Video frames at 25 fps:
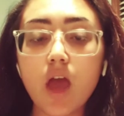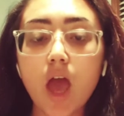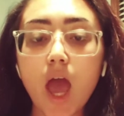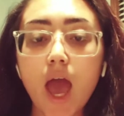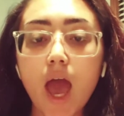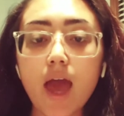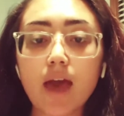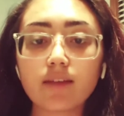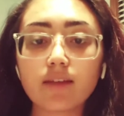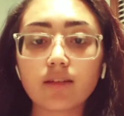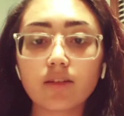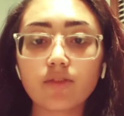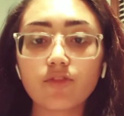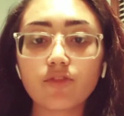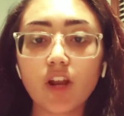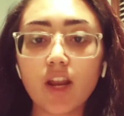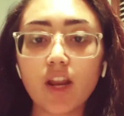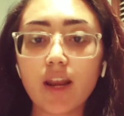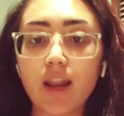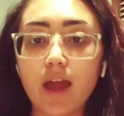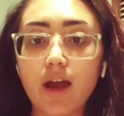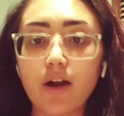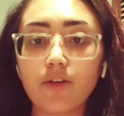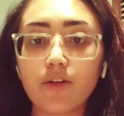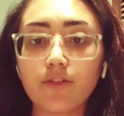As of
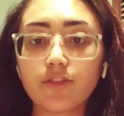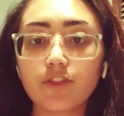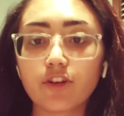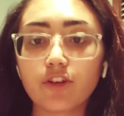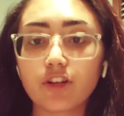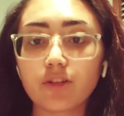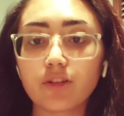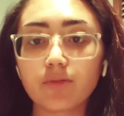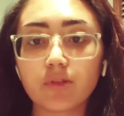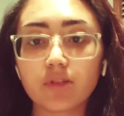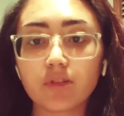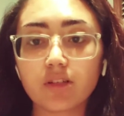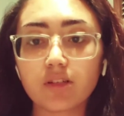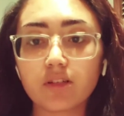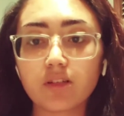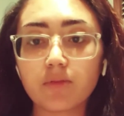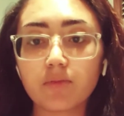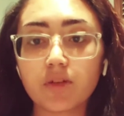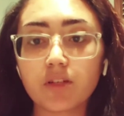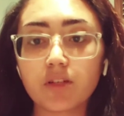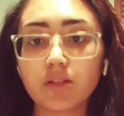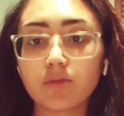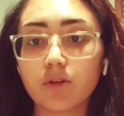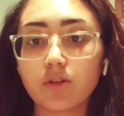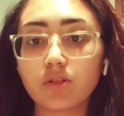right now, the CRISPR
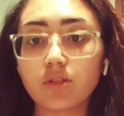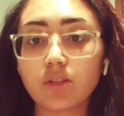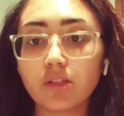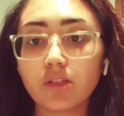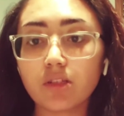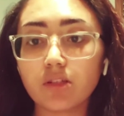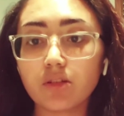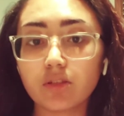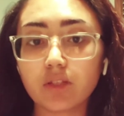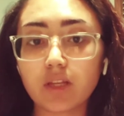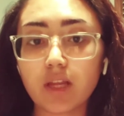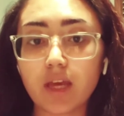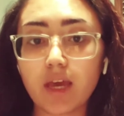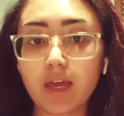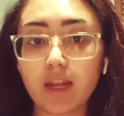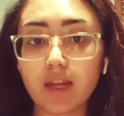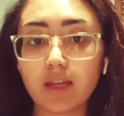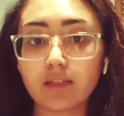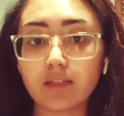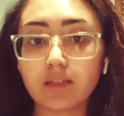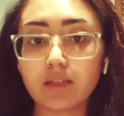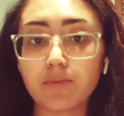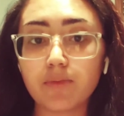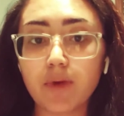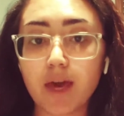system is mostly used to
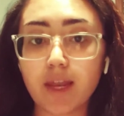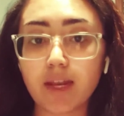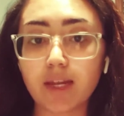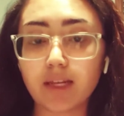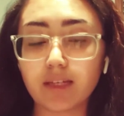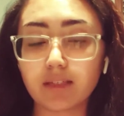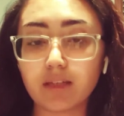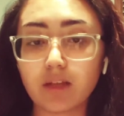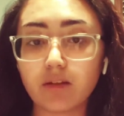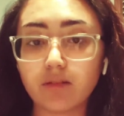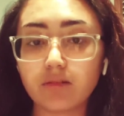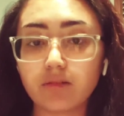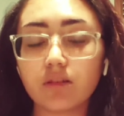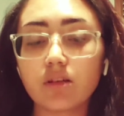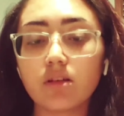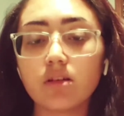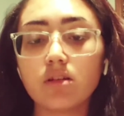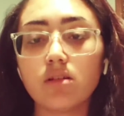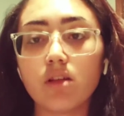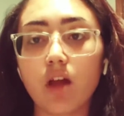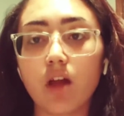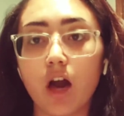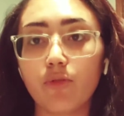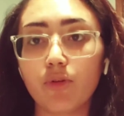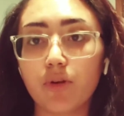edit somatic cells,
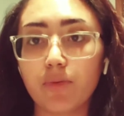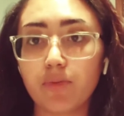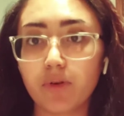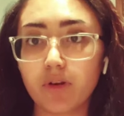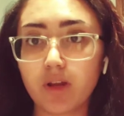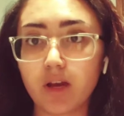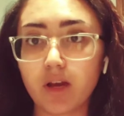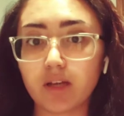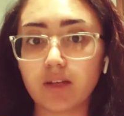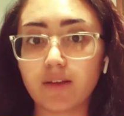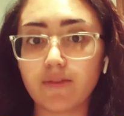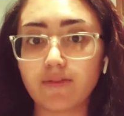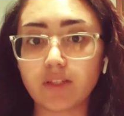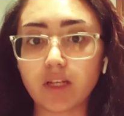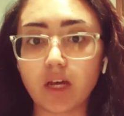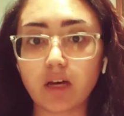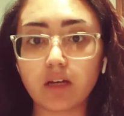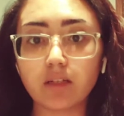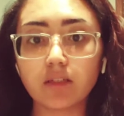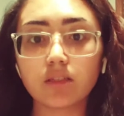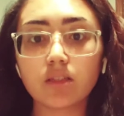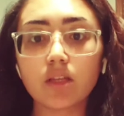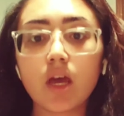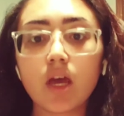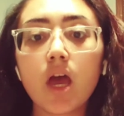non-reproductive
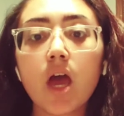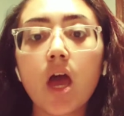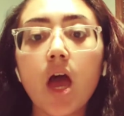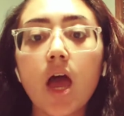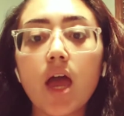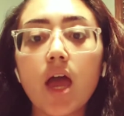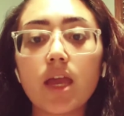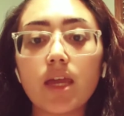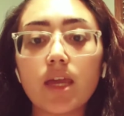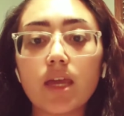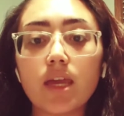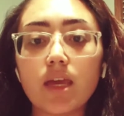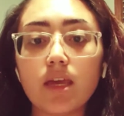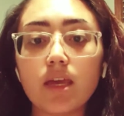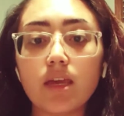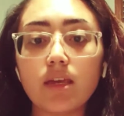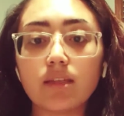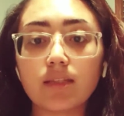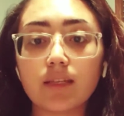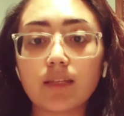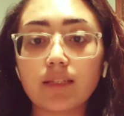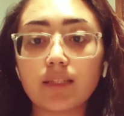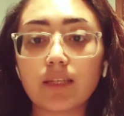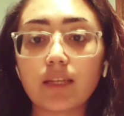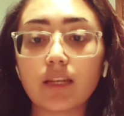cells,
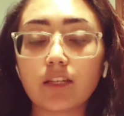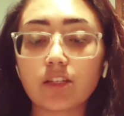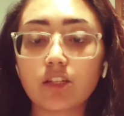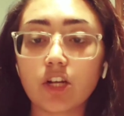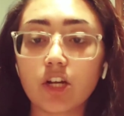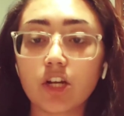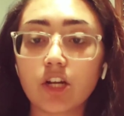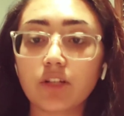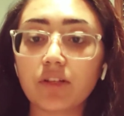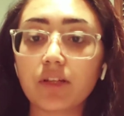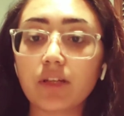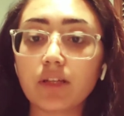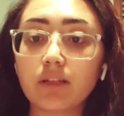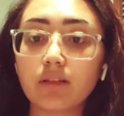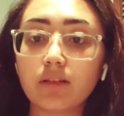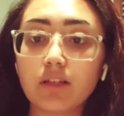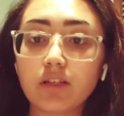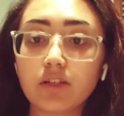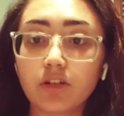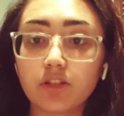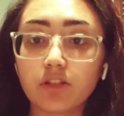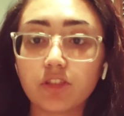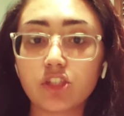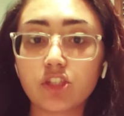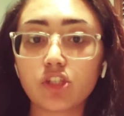since it is currently
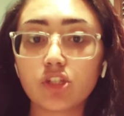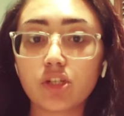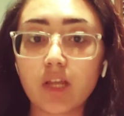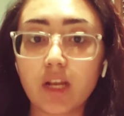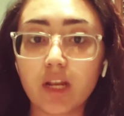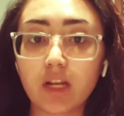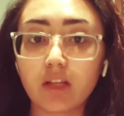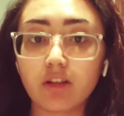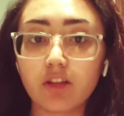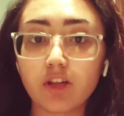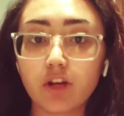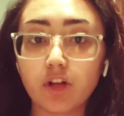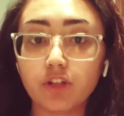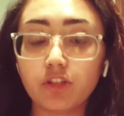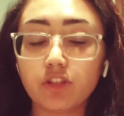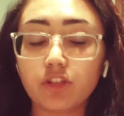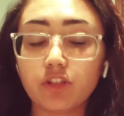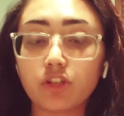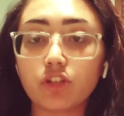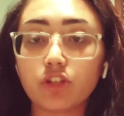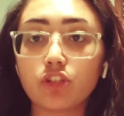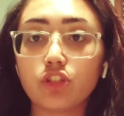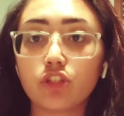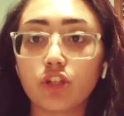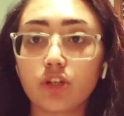illegal to genetically
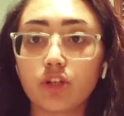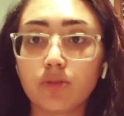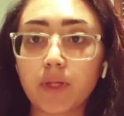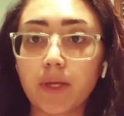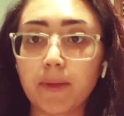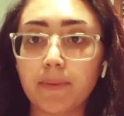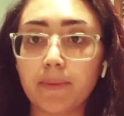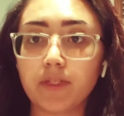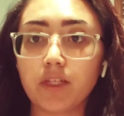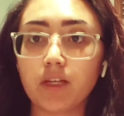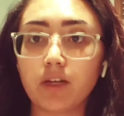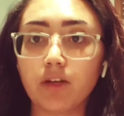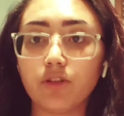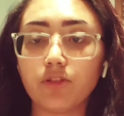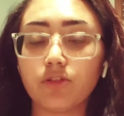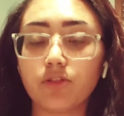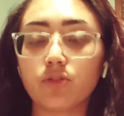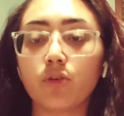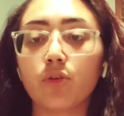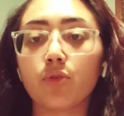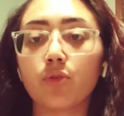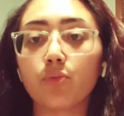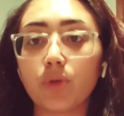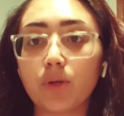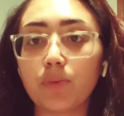alter germline cells
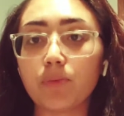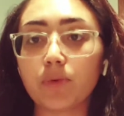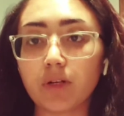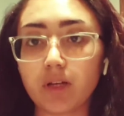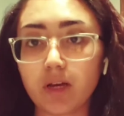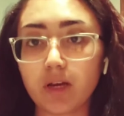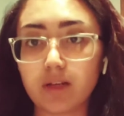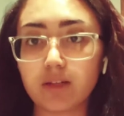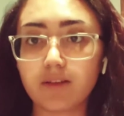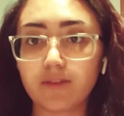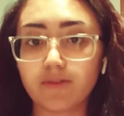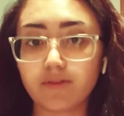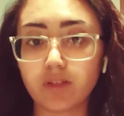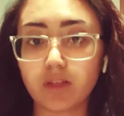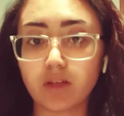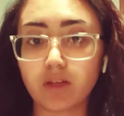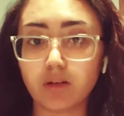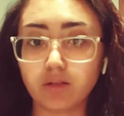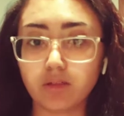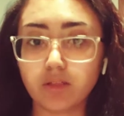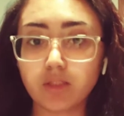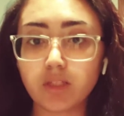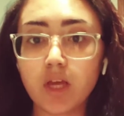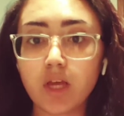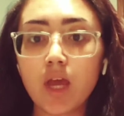or reproductive
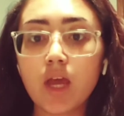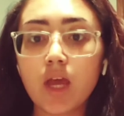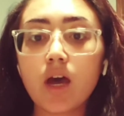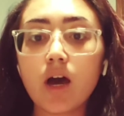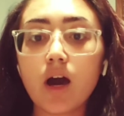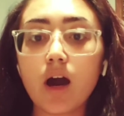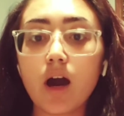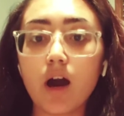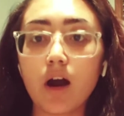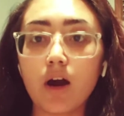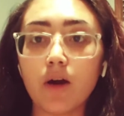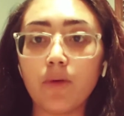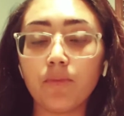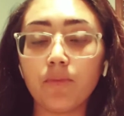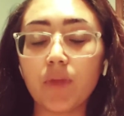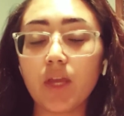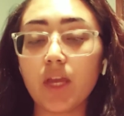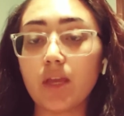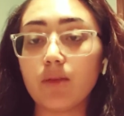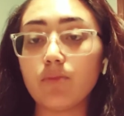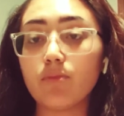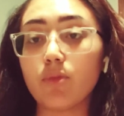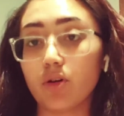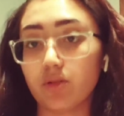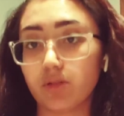cells
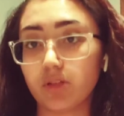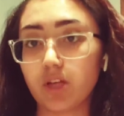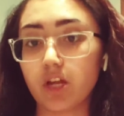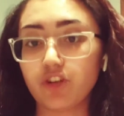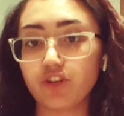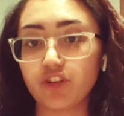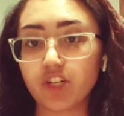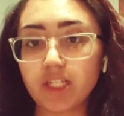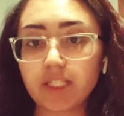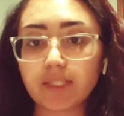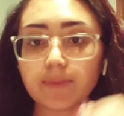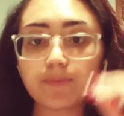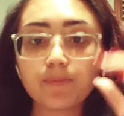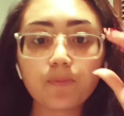in most countries.